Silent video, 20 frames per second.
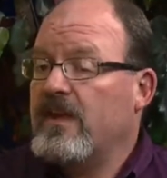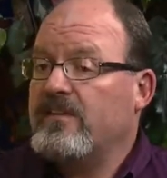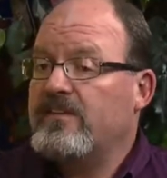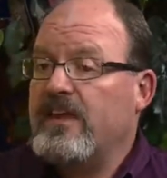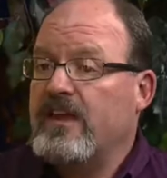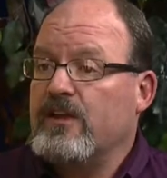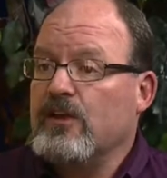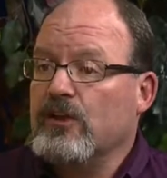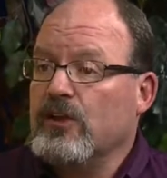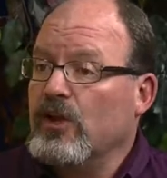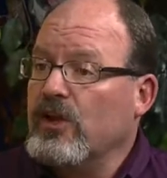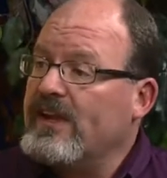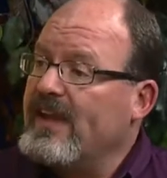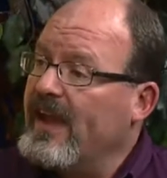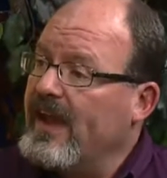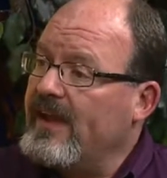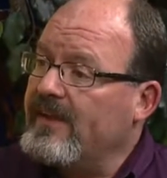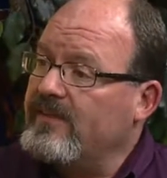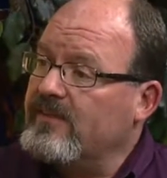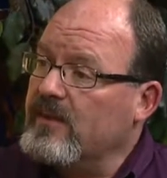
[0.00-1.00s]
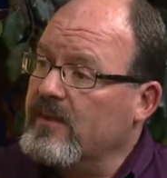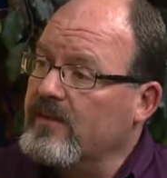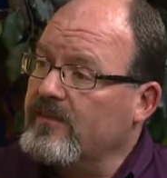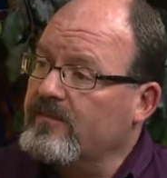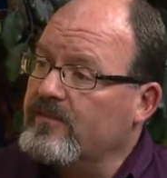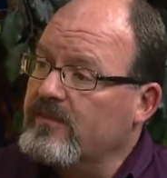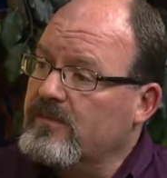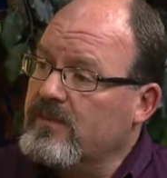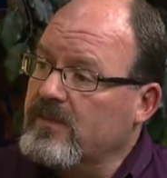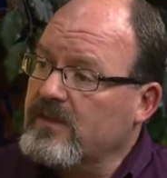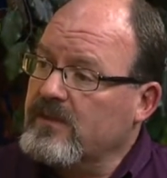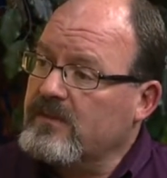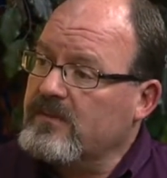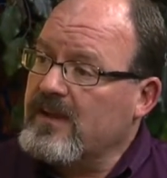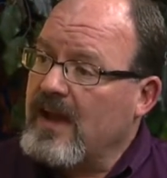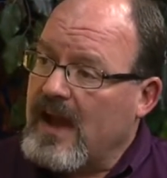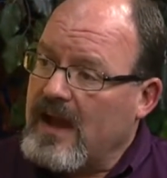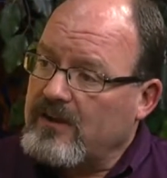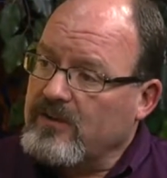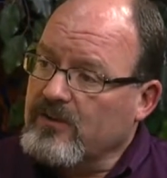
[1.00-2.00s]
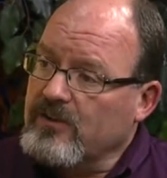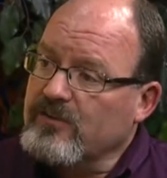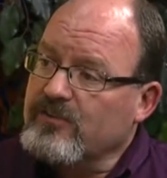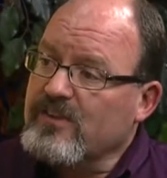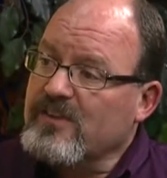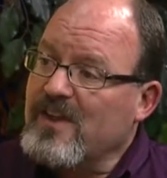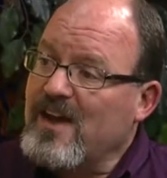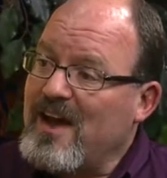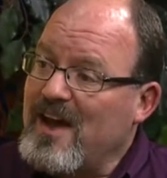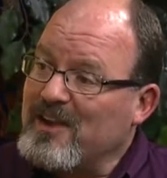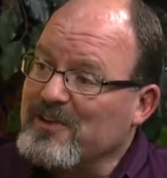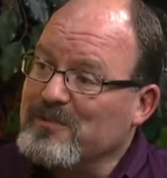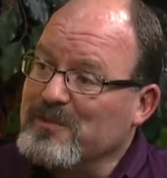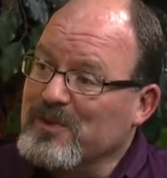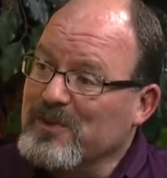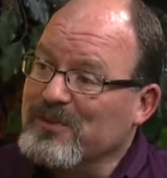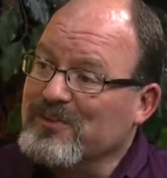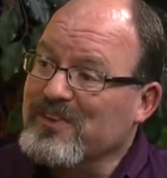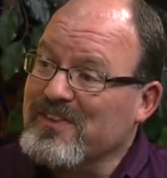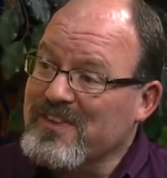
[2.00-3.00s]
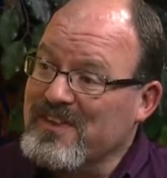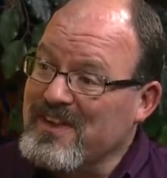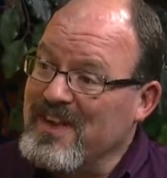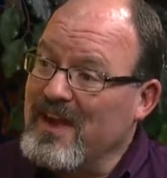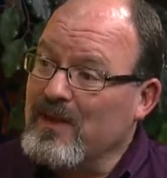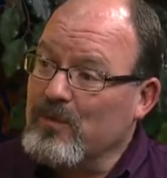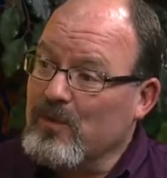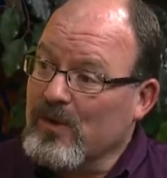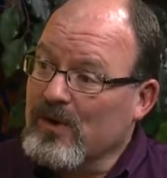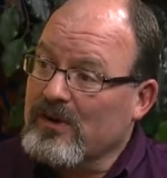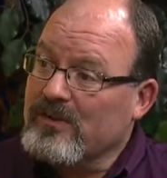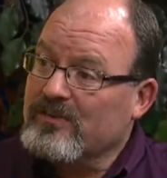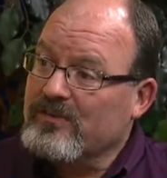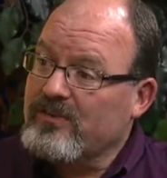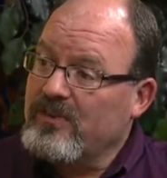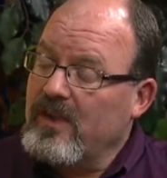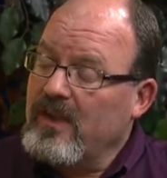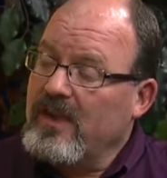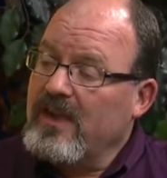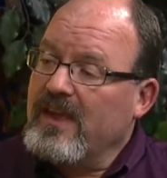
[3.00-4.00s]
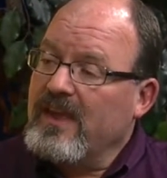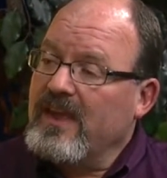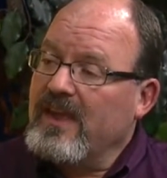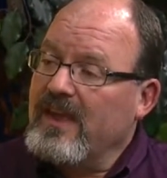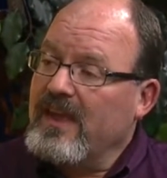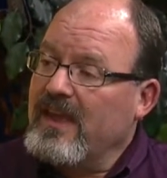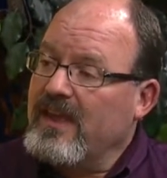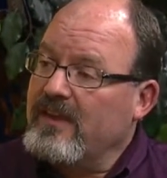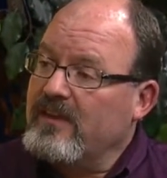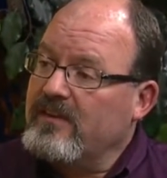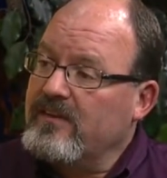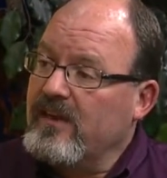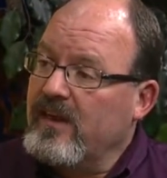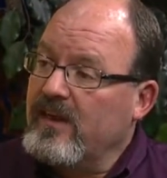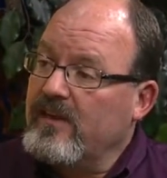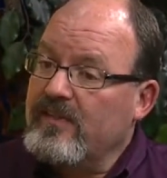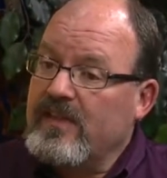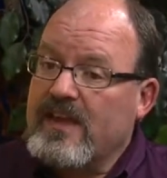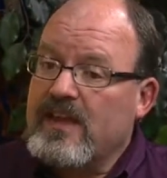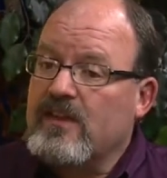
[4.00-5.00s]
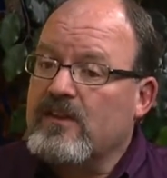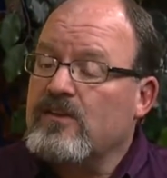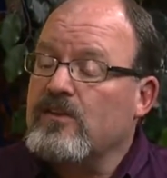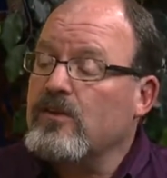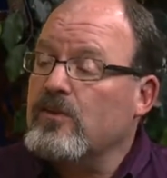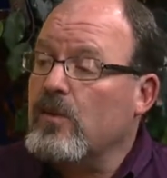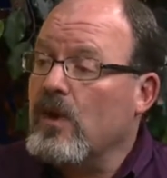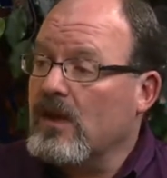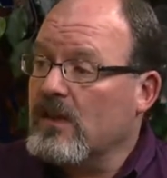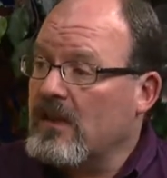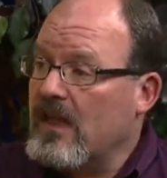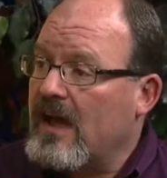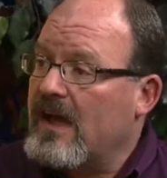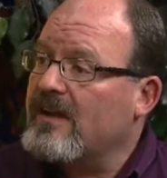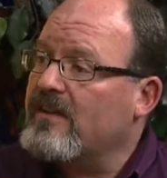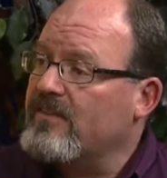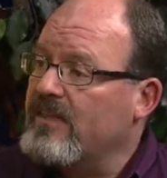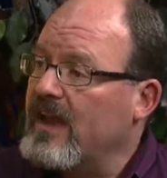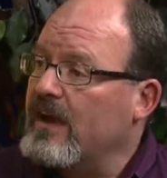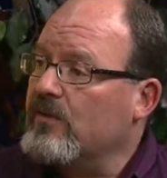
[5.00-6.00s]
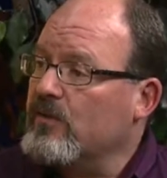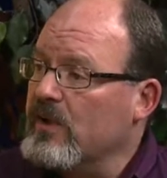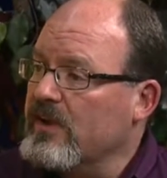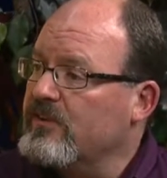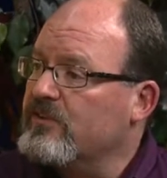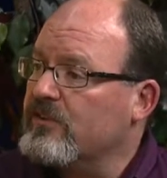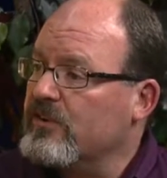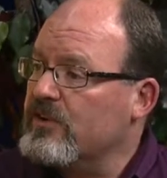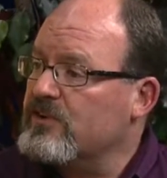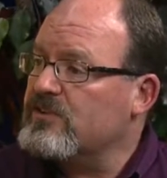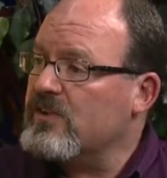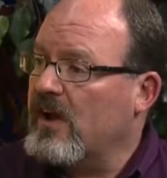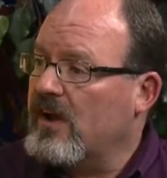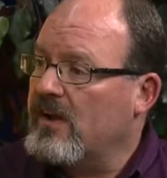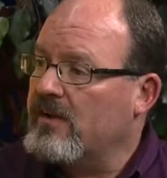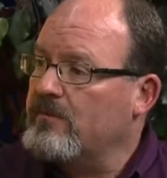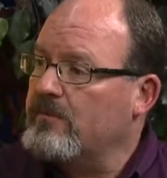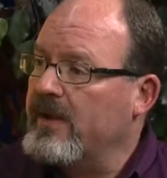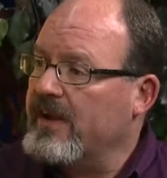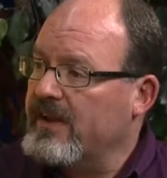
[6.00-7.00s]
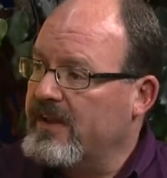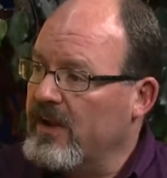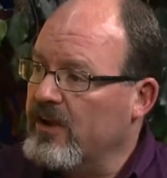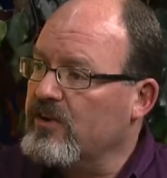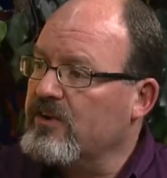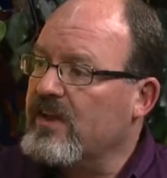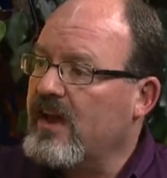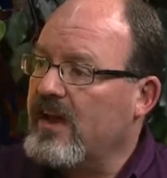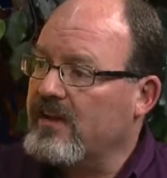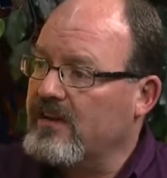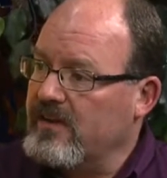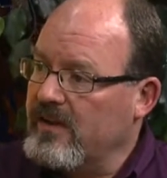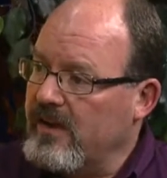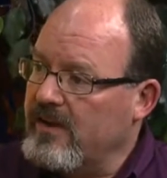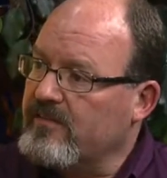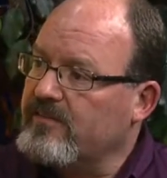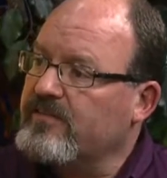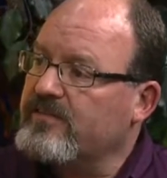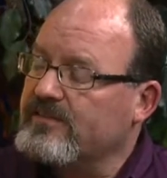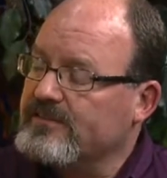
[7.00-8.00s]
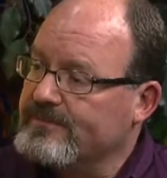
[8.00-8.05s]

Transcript: Take a look at the, the doctors and the hospitals and the networks. And uh, they can do a lot of that research on Medicare.gov.